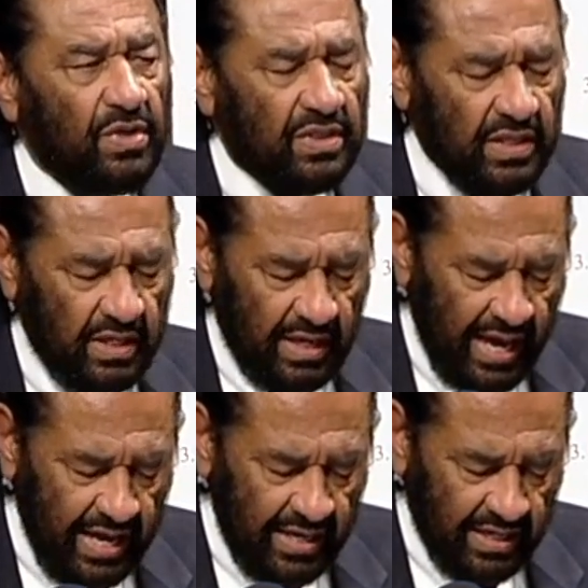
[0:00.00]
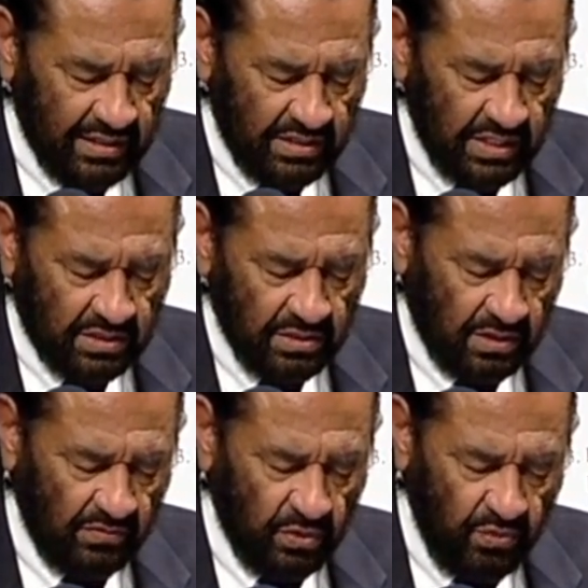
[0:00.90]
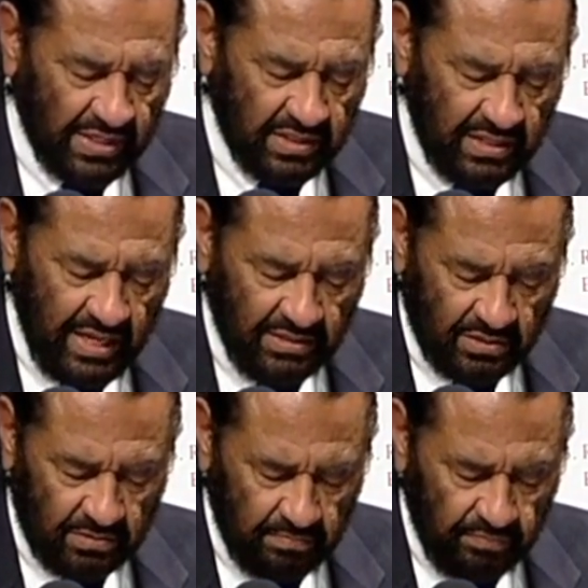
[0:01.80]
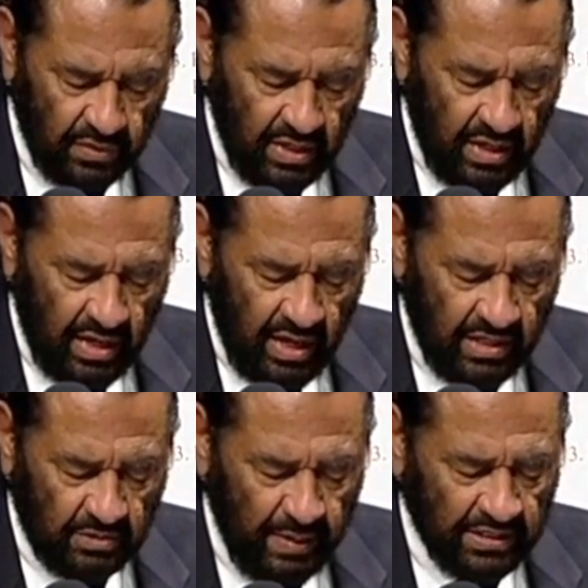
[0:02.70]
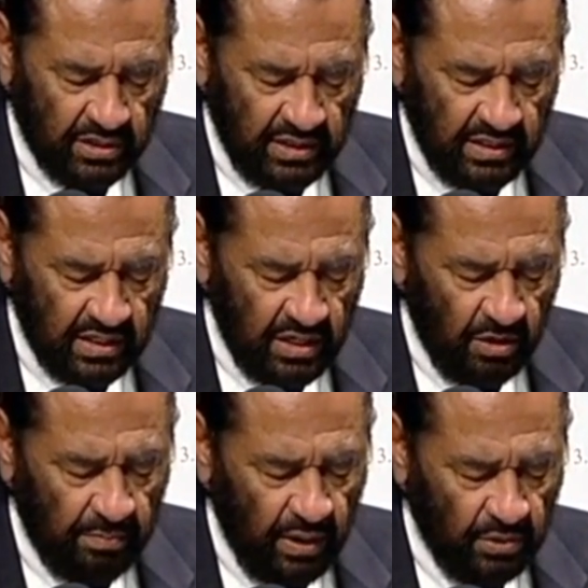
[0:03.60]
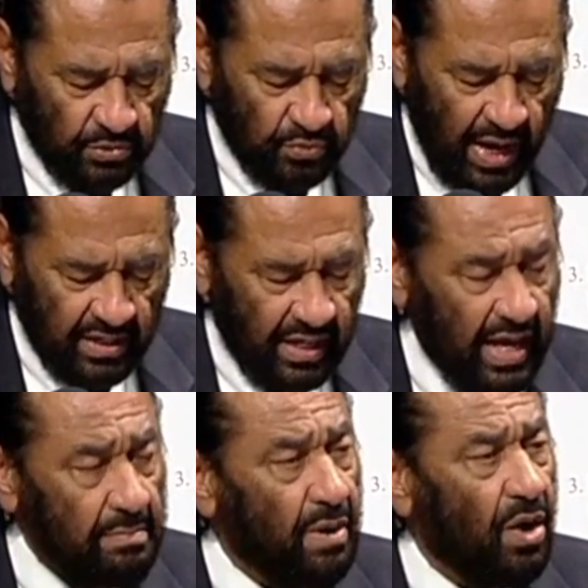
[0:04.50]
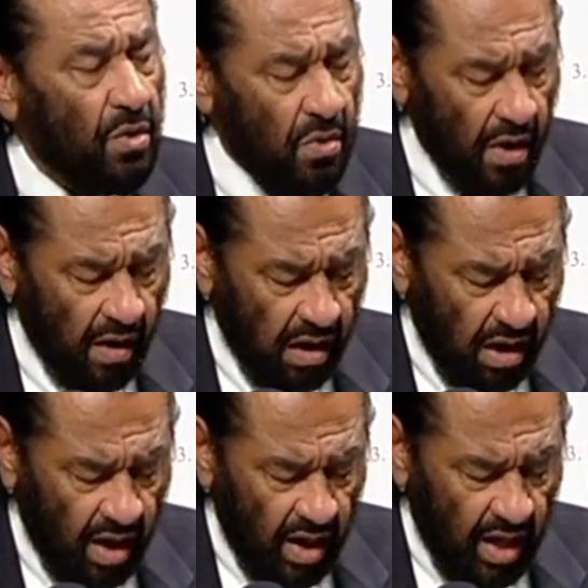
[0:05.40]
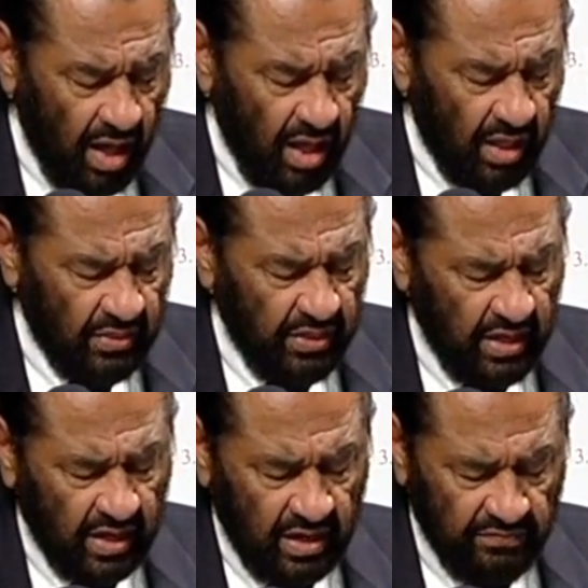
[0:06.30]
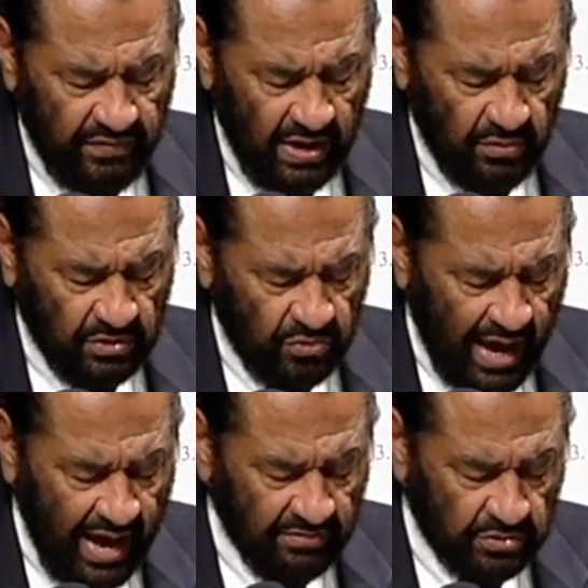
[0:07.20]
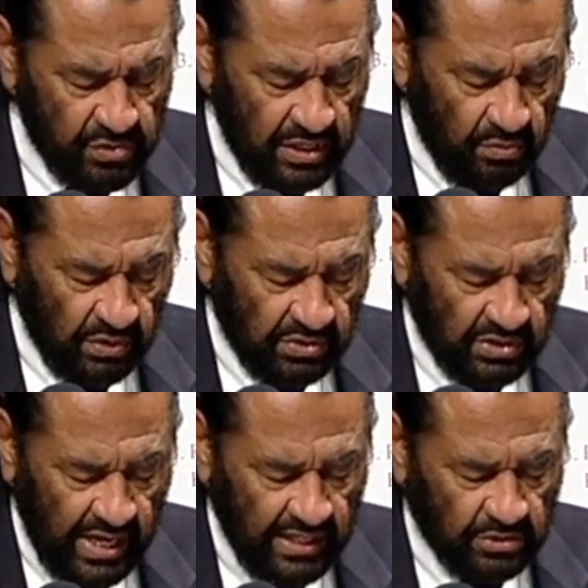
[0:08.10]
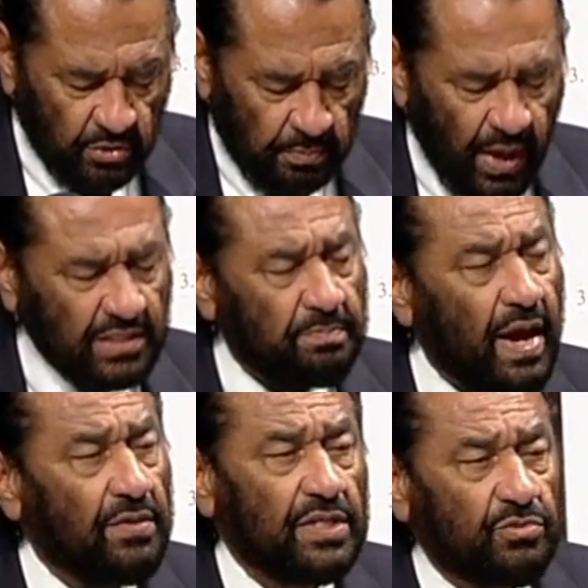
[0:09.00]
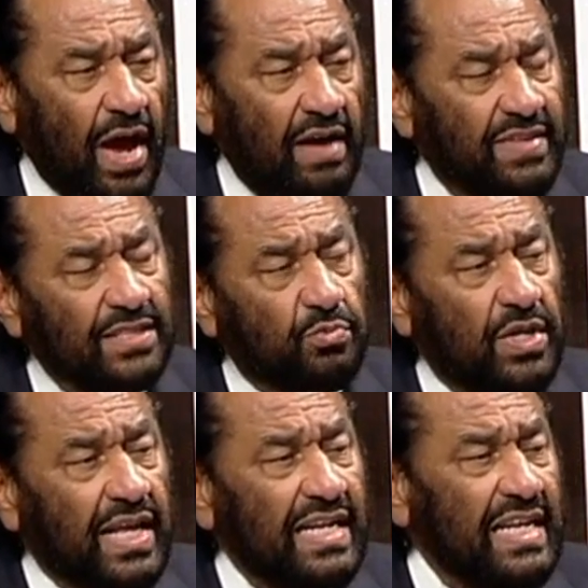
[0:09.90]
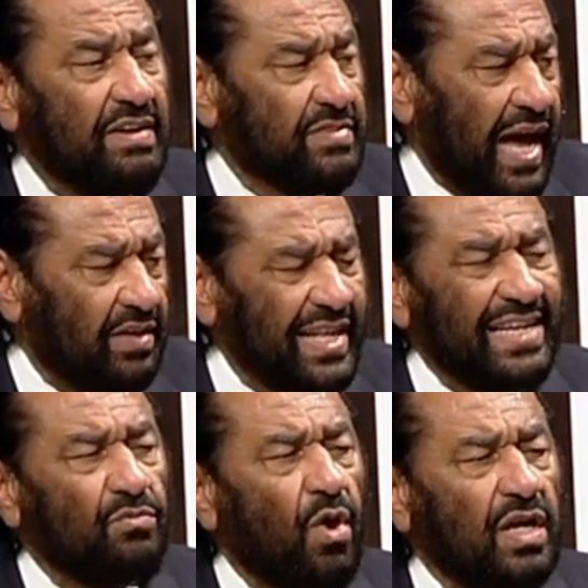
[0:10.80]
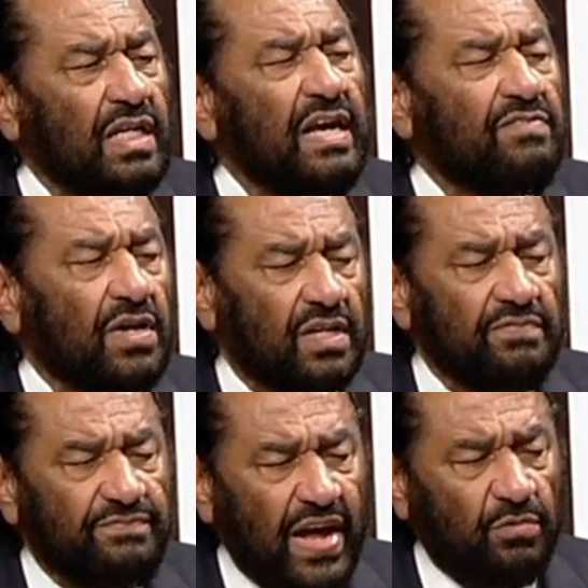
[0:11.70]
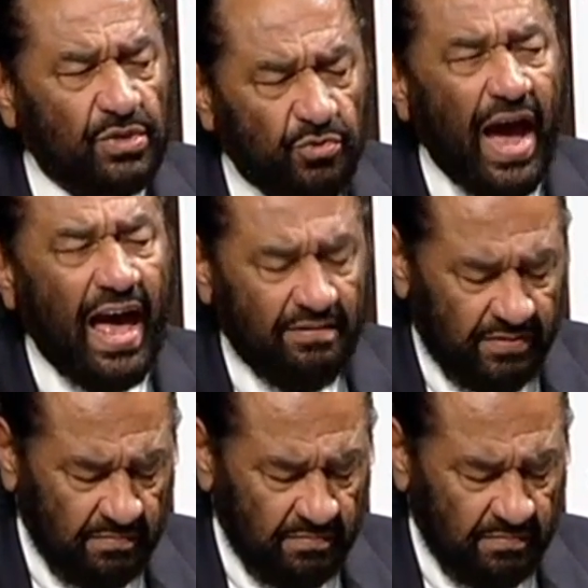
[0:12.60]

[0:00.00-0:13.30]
with the aid and assistance of the residents, especially the Gilboes, Rhonda and Bo, the Confederate Drive Street was changed to Prosperity Drive. That's where they live now. They didn't want to live on Confederate Drive.